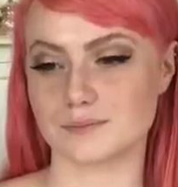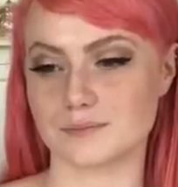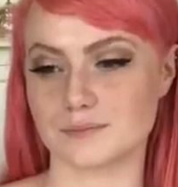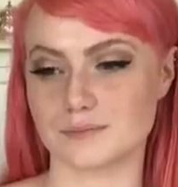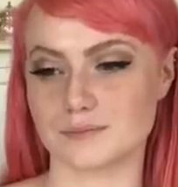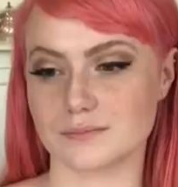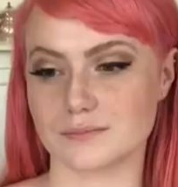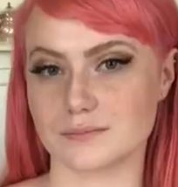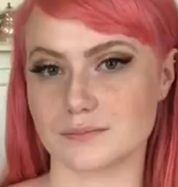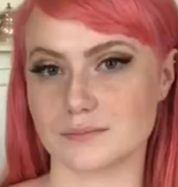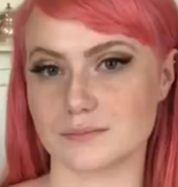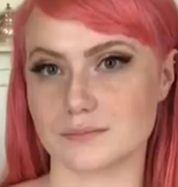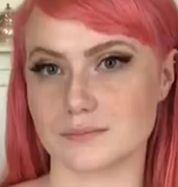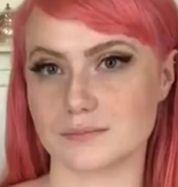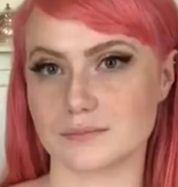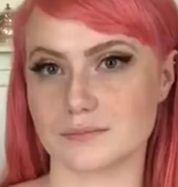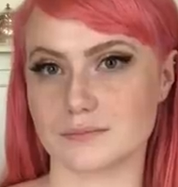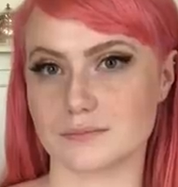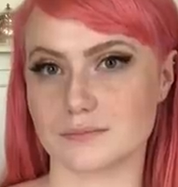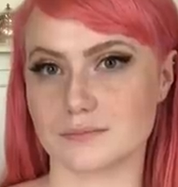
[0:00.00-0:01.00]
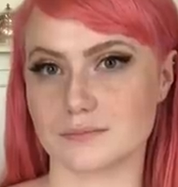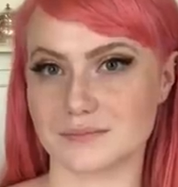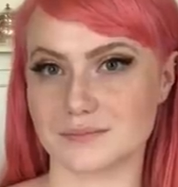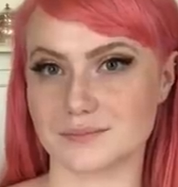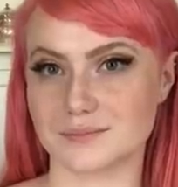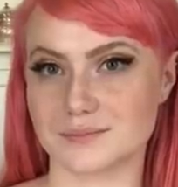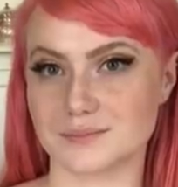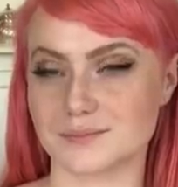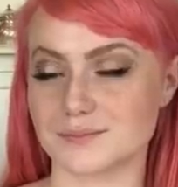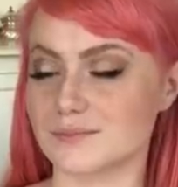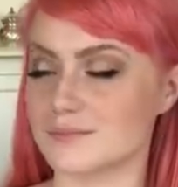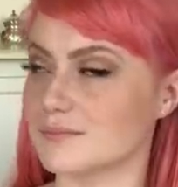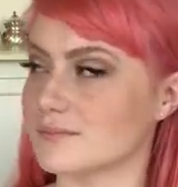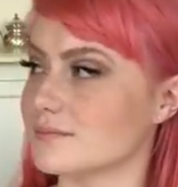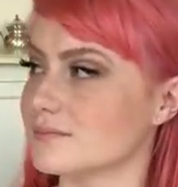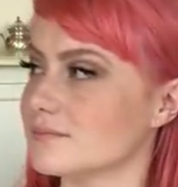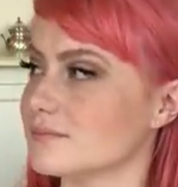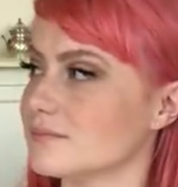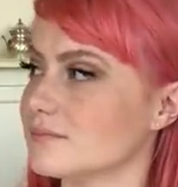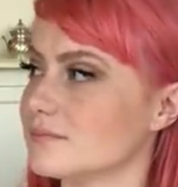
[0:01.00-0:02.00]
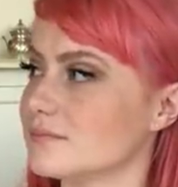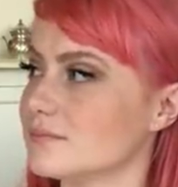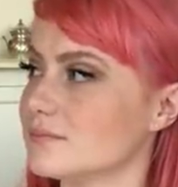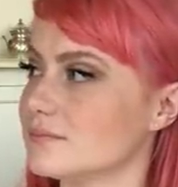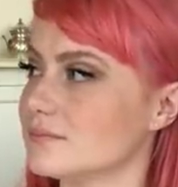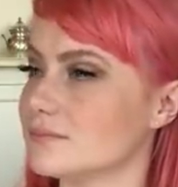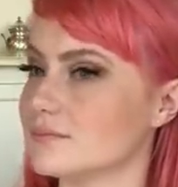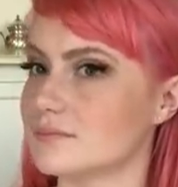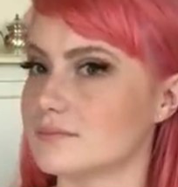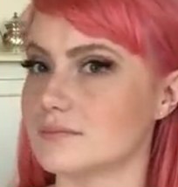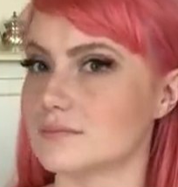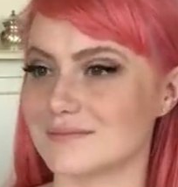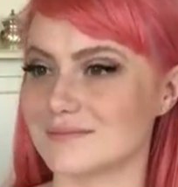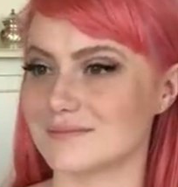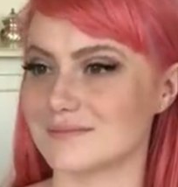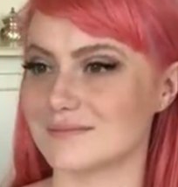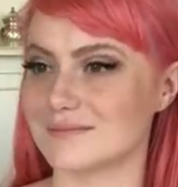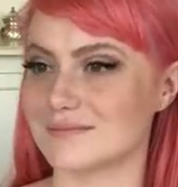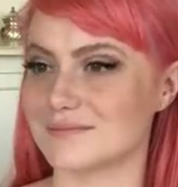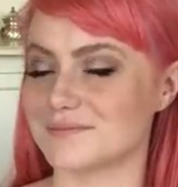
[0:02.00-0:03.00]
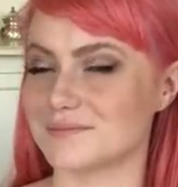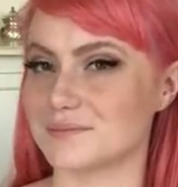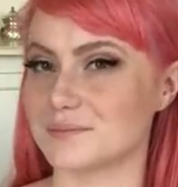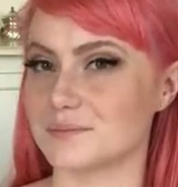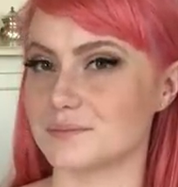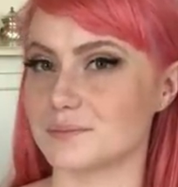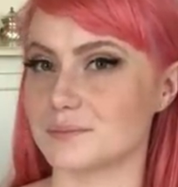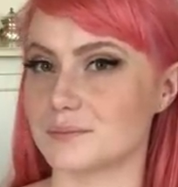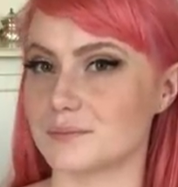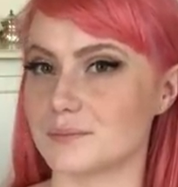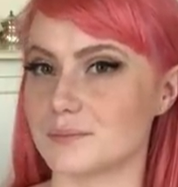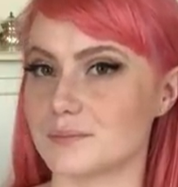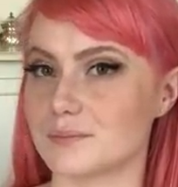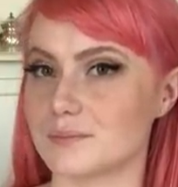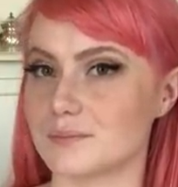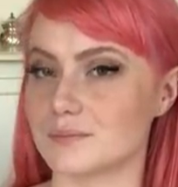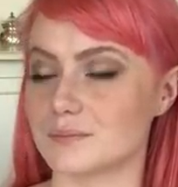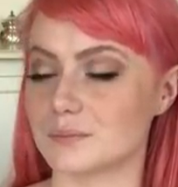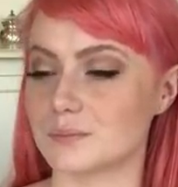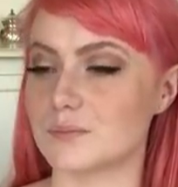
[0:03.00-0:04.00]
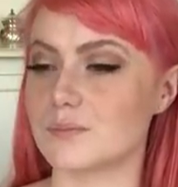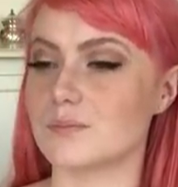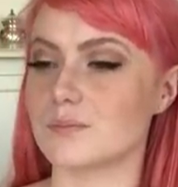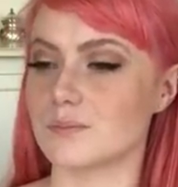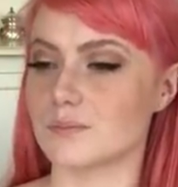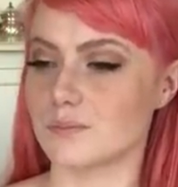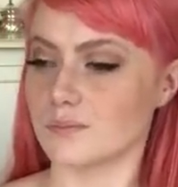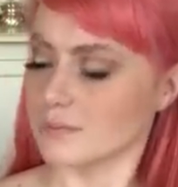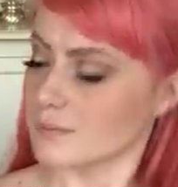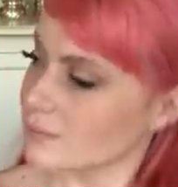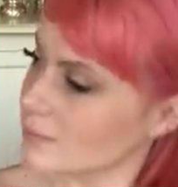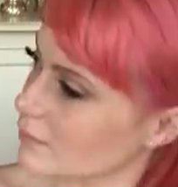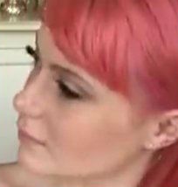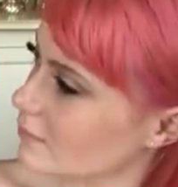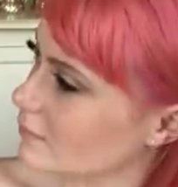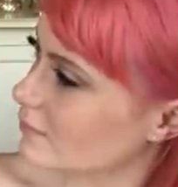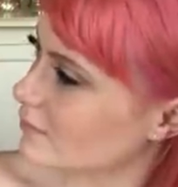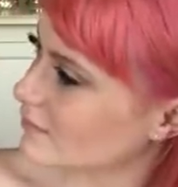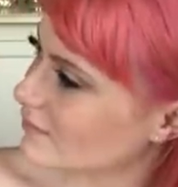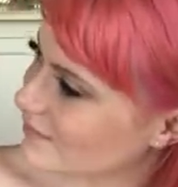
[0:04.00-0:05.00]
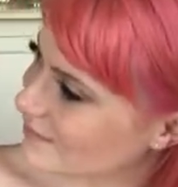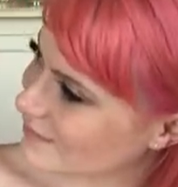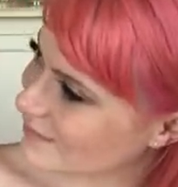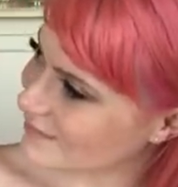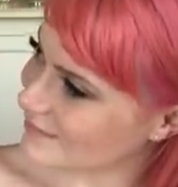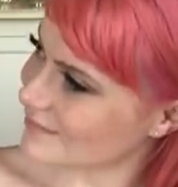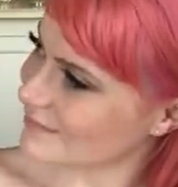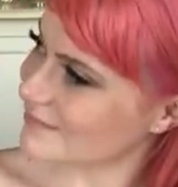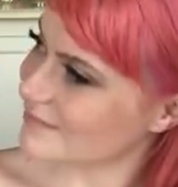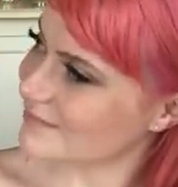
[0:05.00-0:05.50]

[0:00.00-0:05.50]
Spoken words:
No words are spoken by the person on screen.